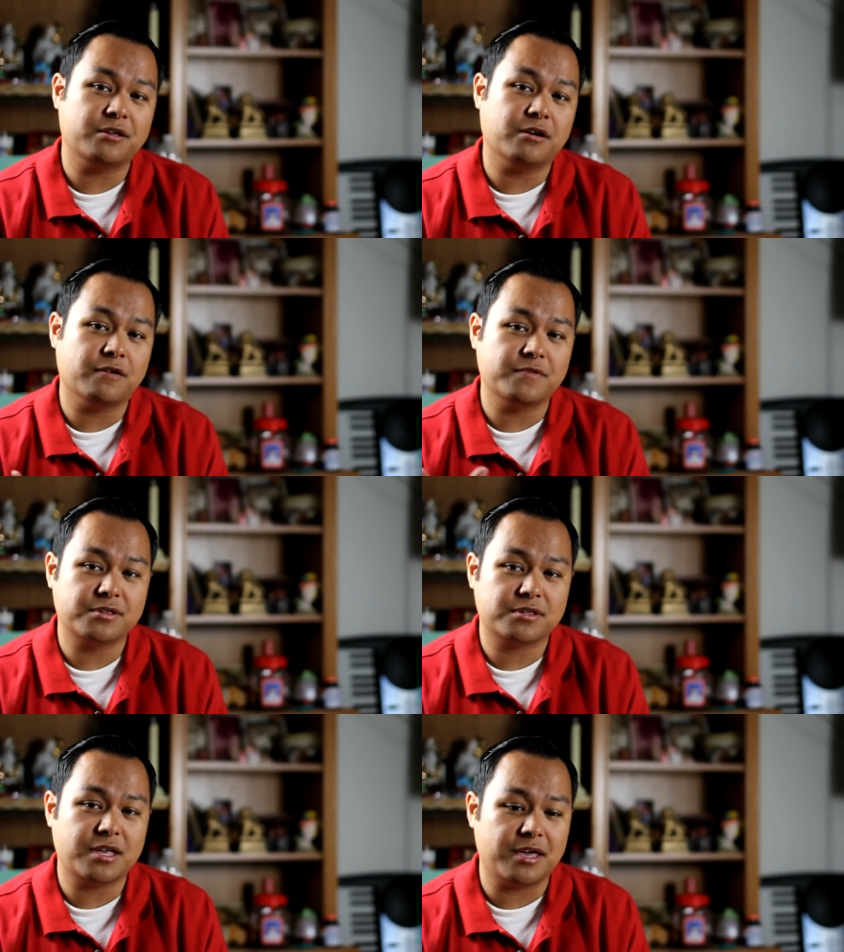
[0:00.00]
of the
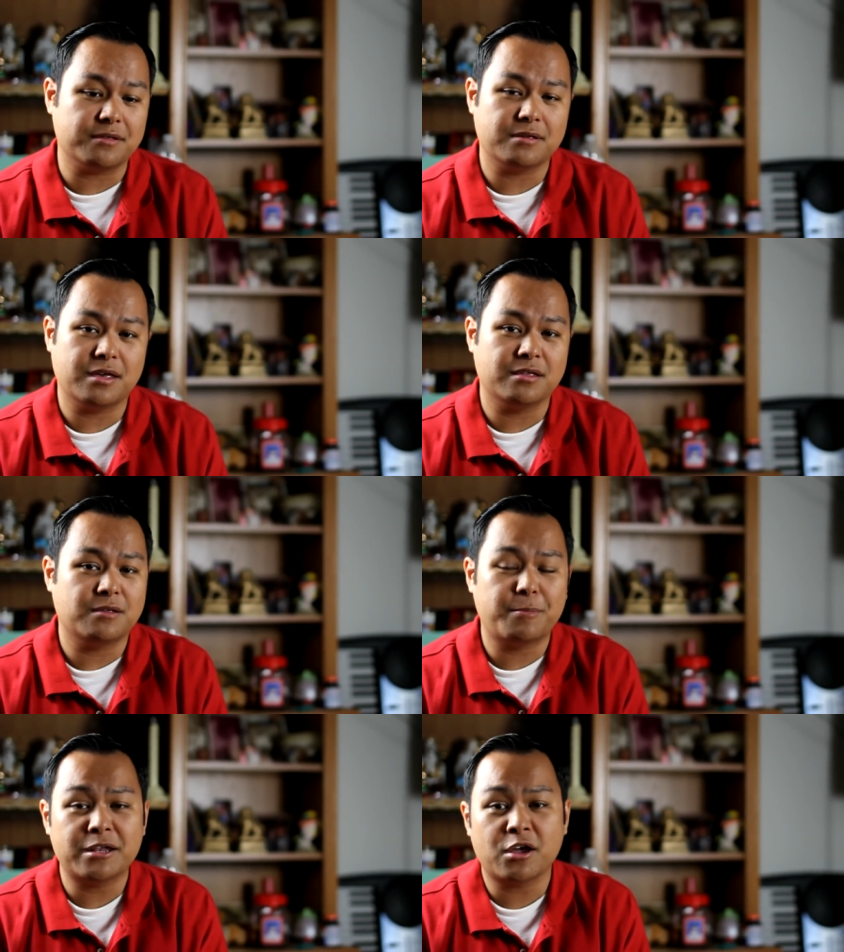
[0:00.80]
stain and
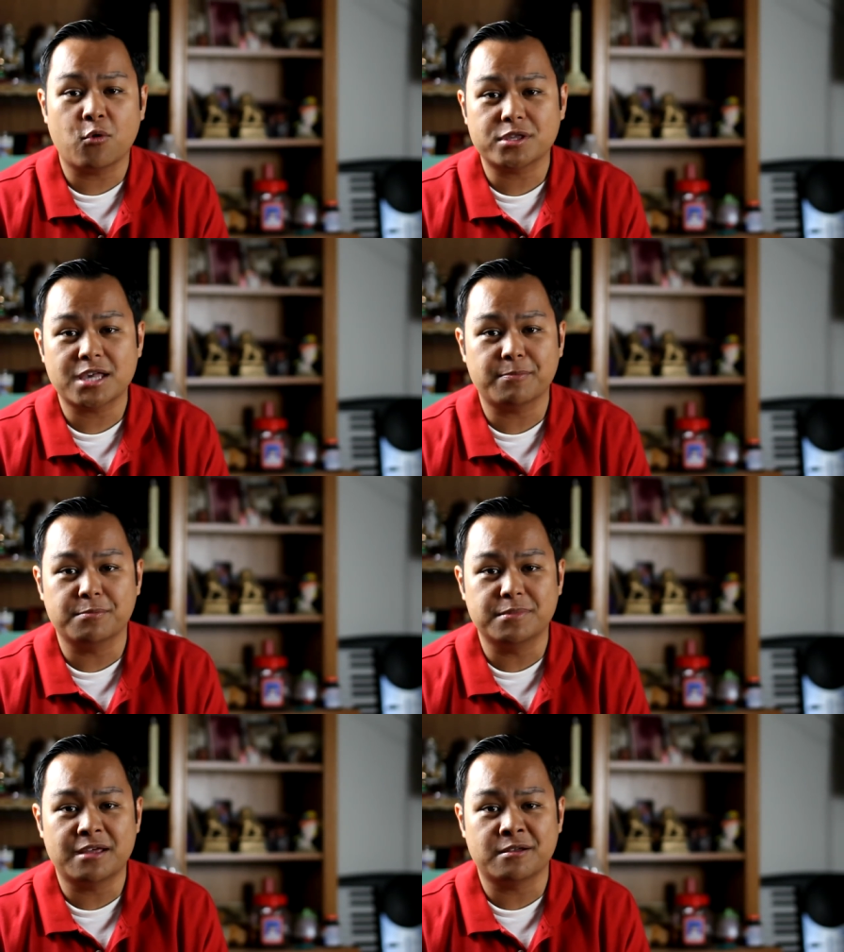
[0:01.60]
depending on what type
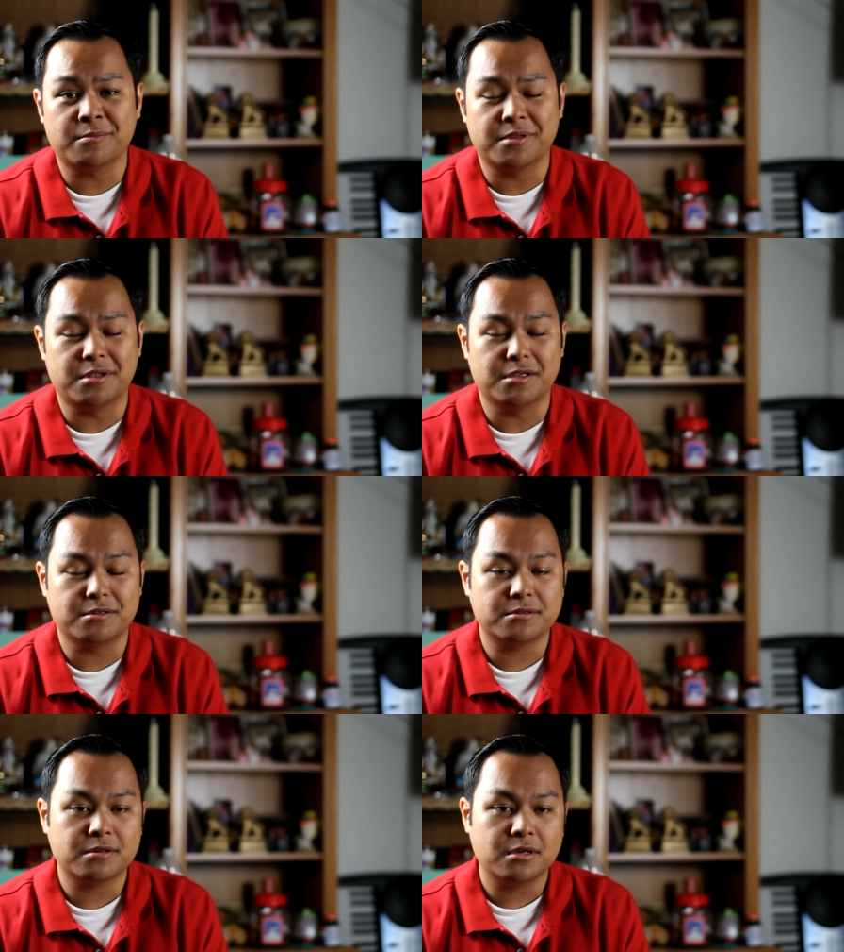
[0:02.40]
of denim it
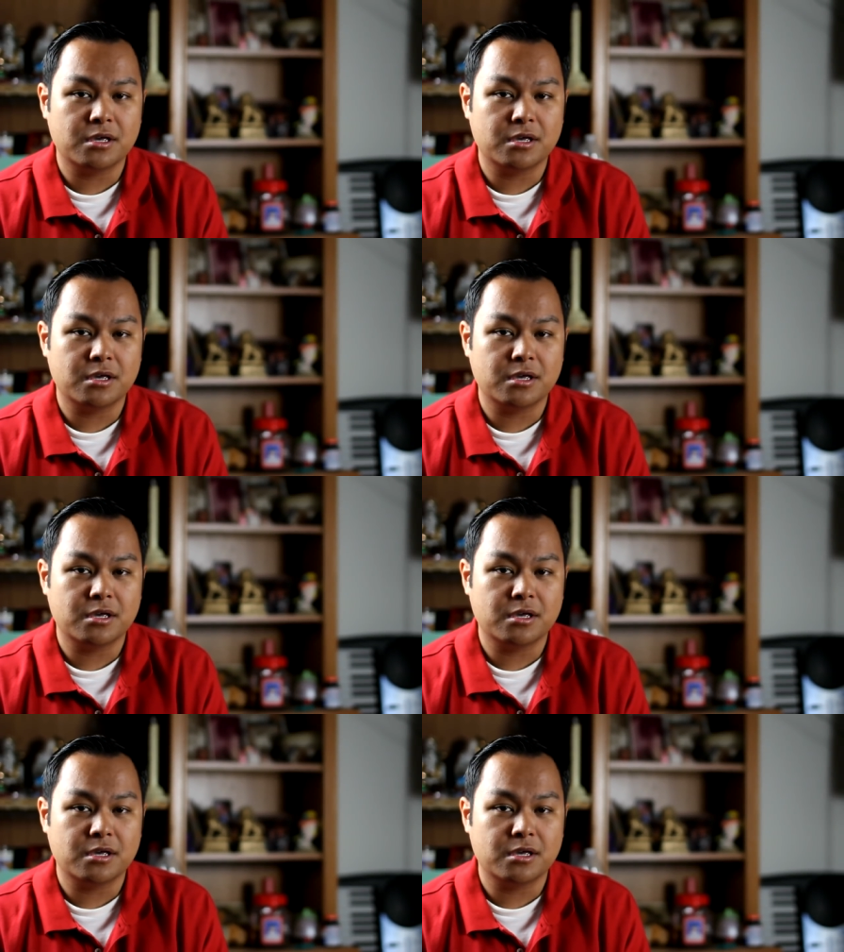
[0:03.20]
is.